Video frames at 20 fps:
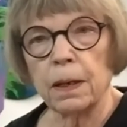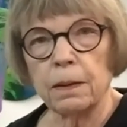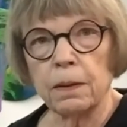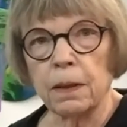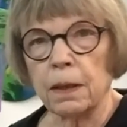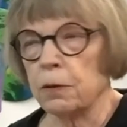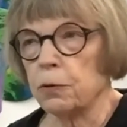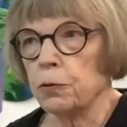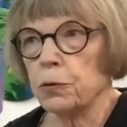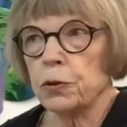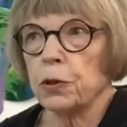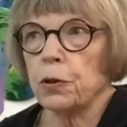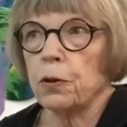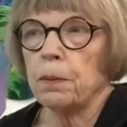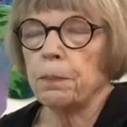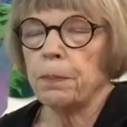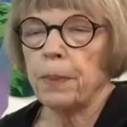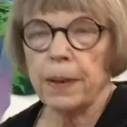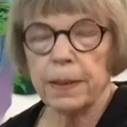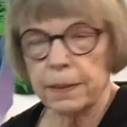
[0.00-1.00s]
They use it
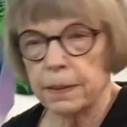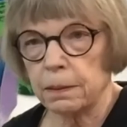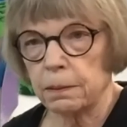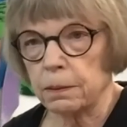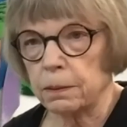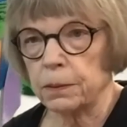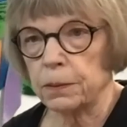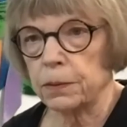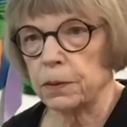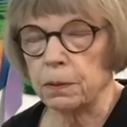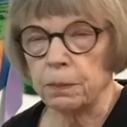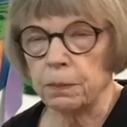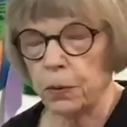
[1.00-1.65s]
on bicycles and